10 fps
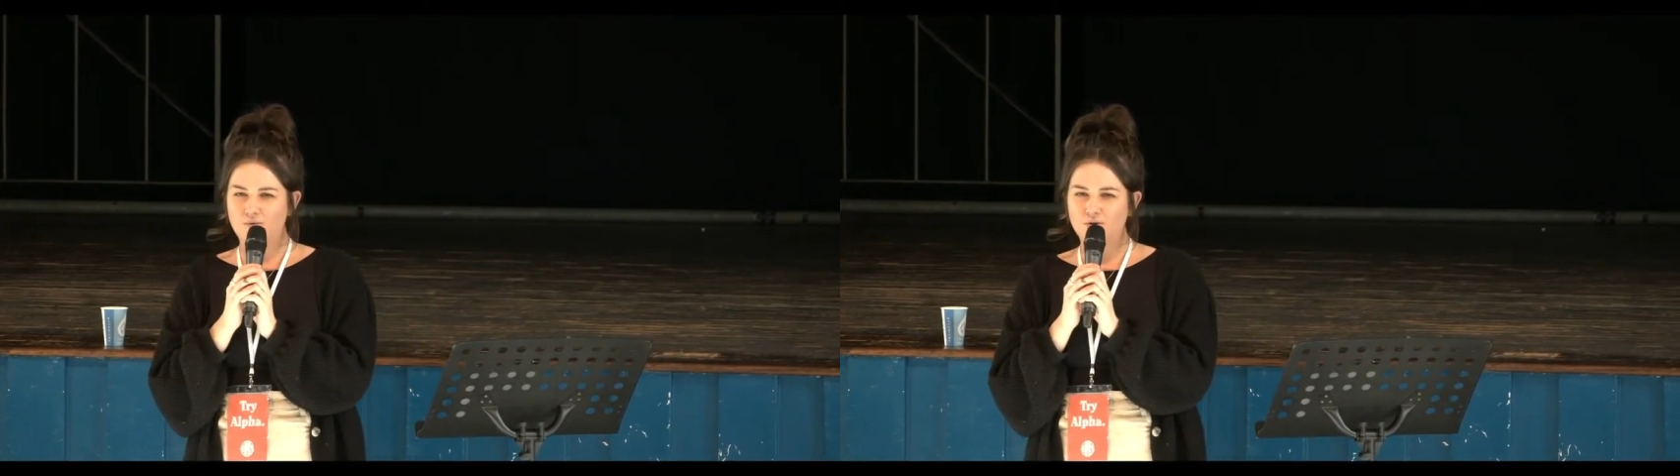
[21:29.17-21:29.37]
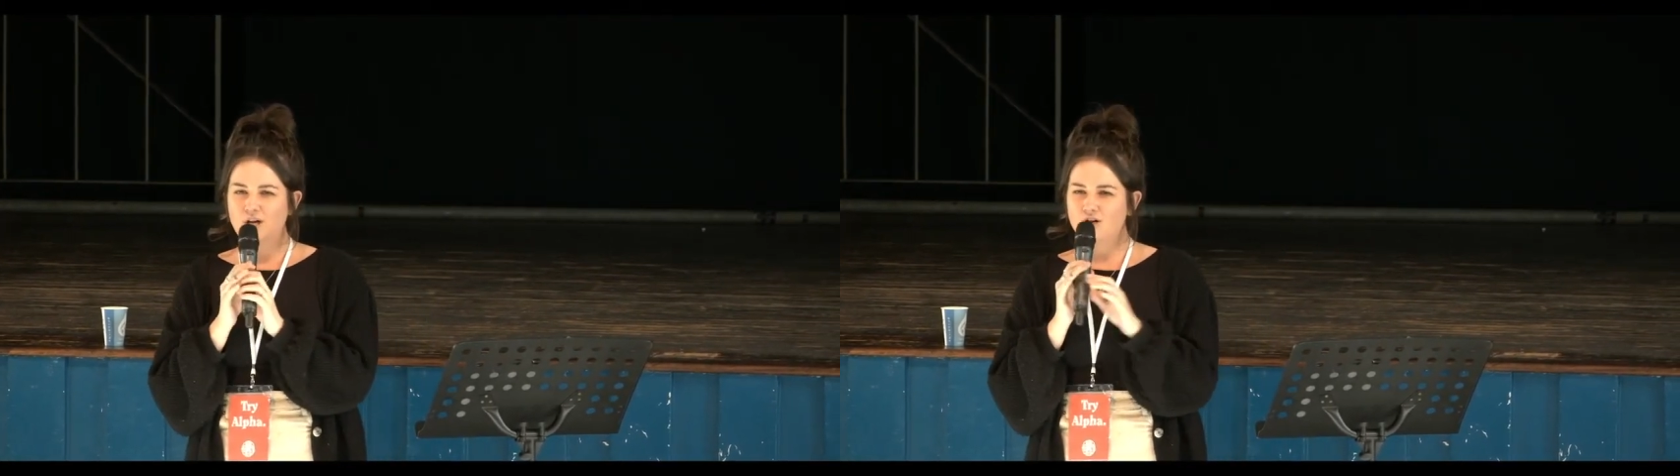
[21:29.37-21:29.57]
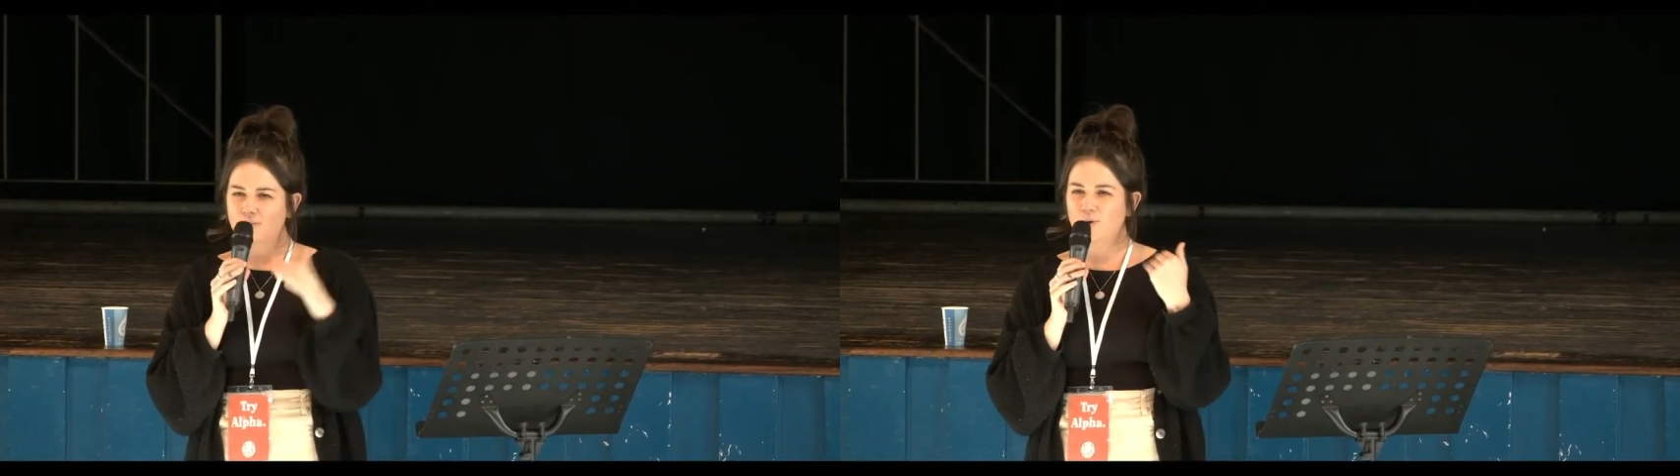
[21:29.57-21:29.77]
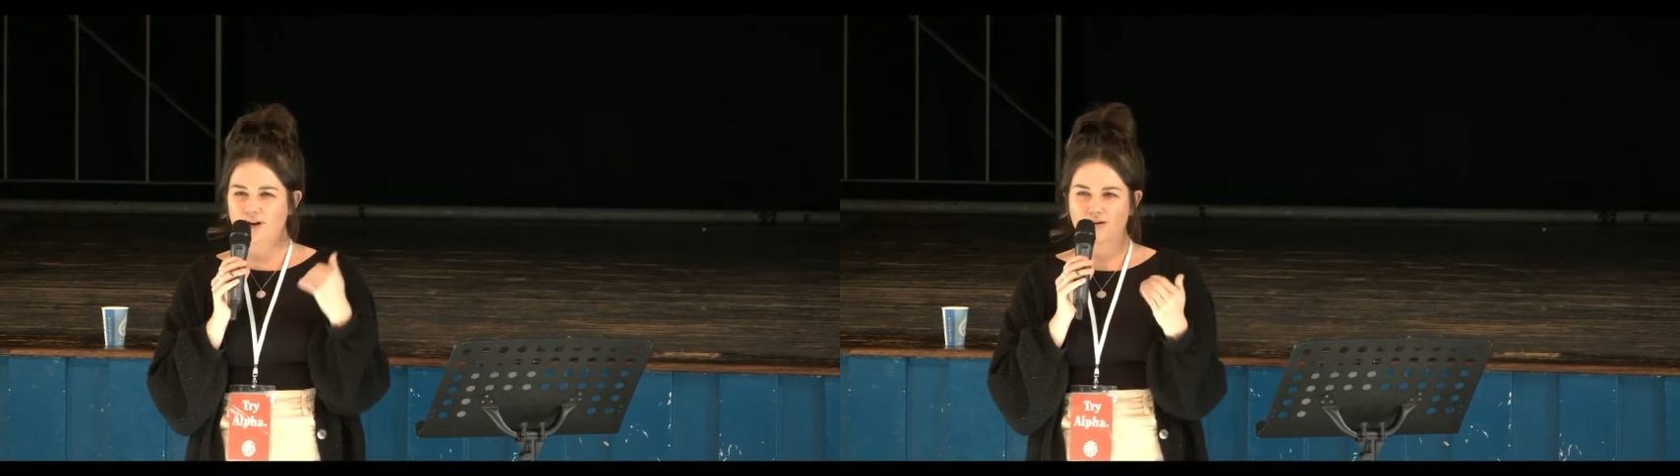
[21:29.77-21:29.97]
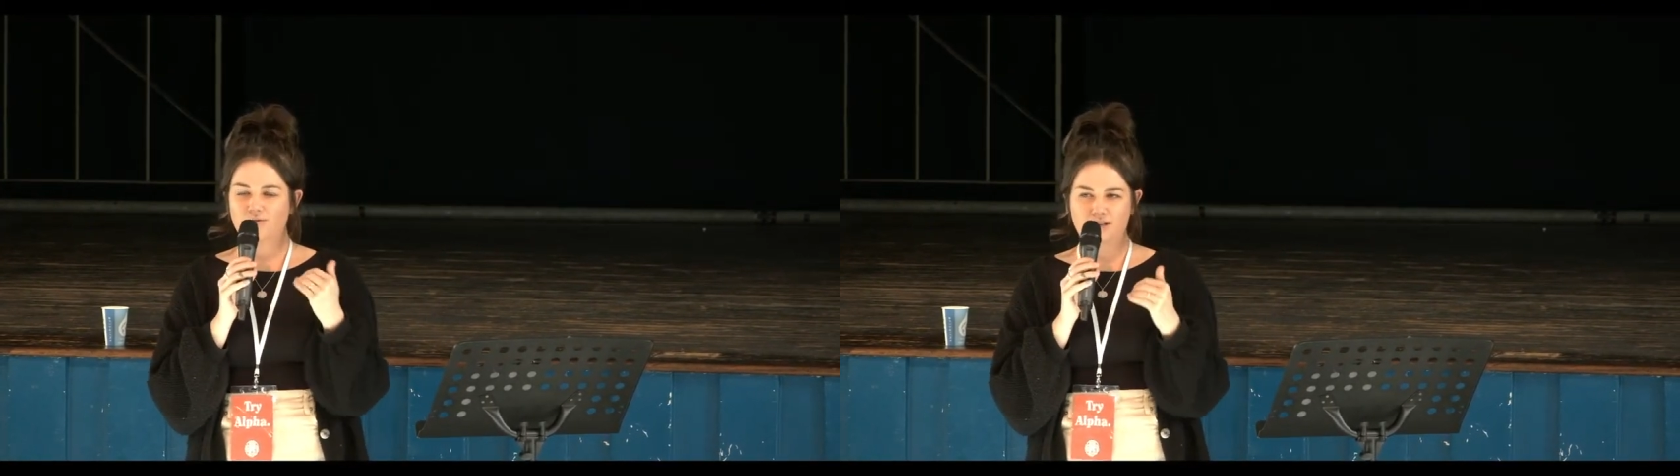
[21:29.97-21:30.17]
God, are you
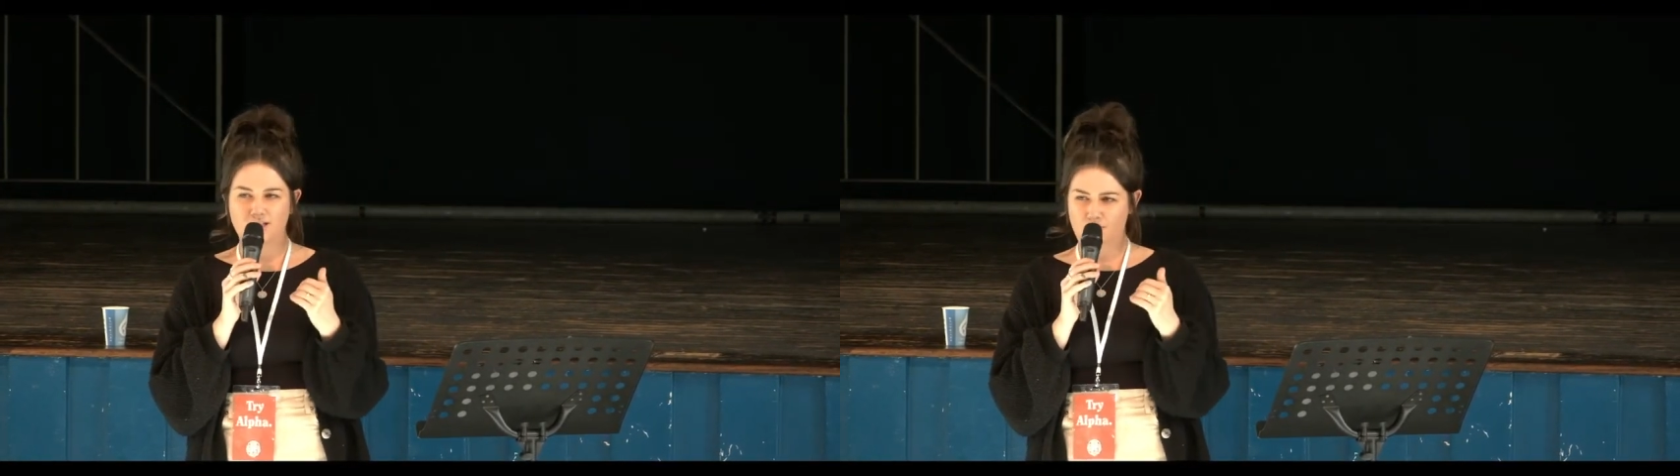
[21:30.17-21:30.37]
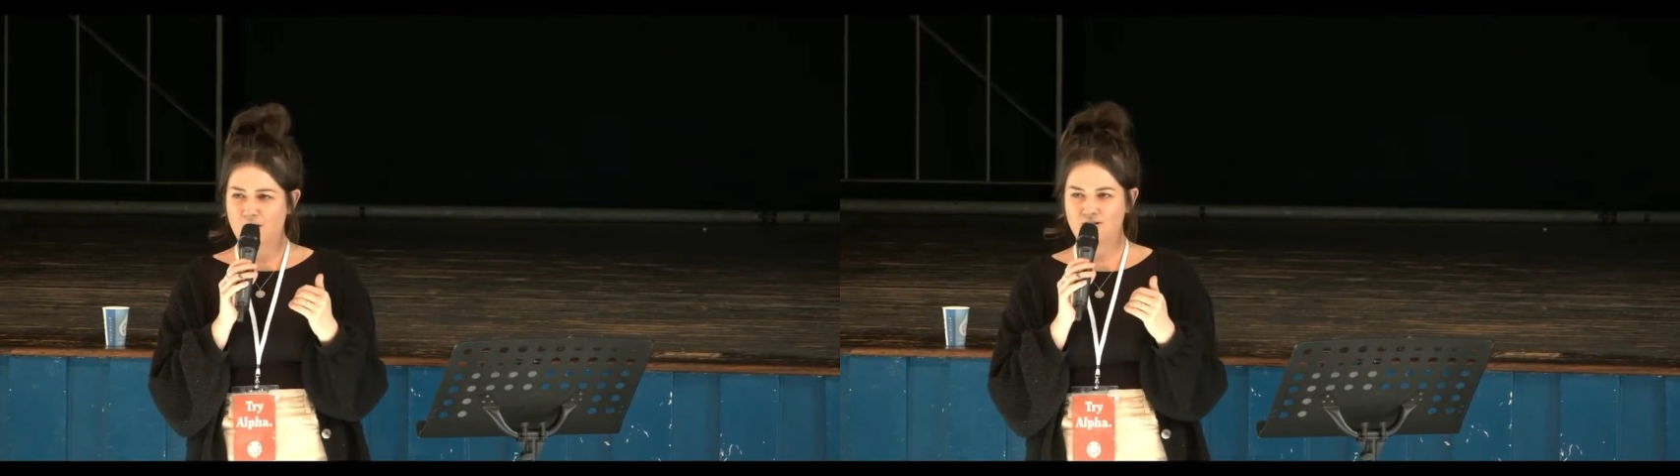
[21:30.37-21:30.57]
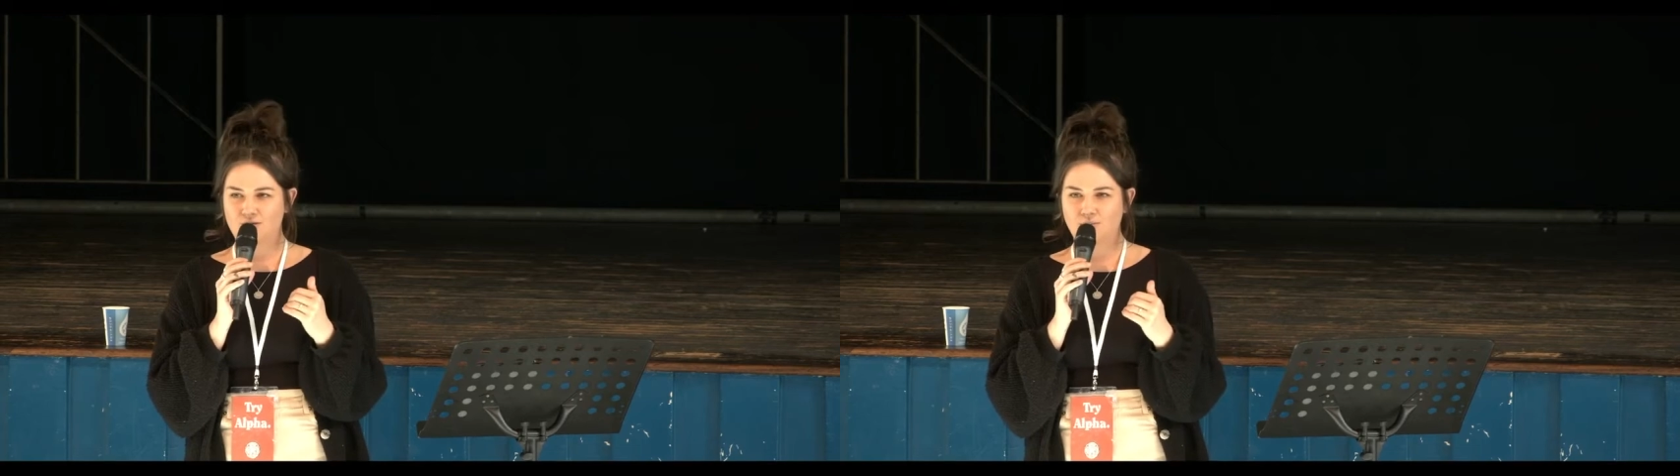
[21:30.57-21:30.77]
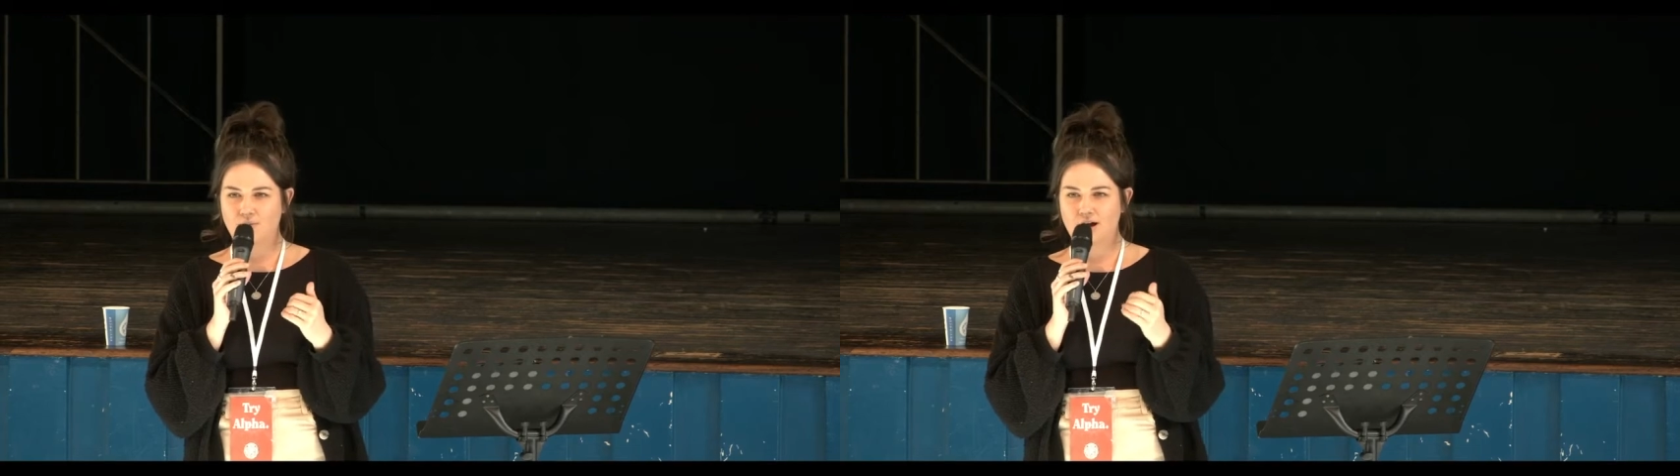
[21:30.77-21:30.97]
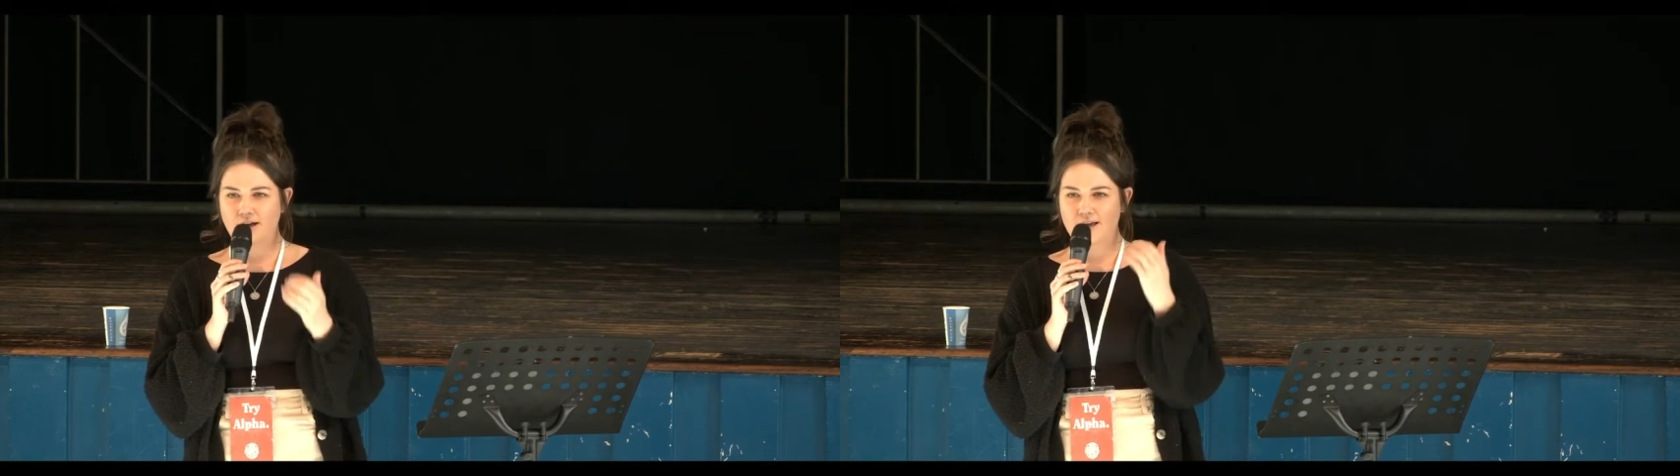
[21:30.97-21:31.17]
putting on this person on my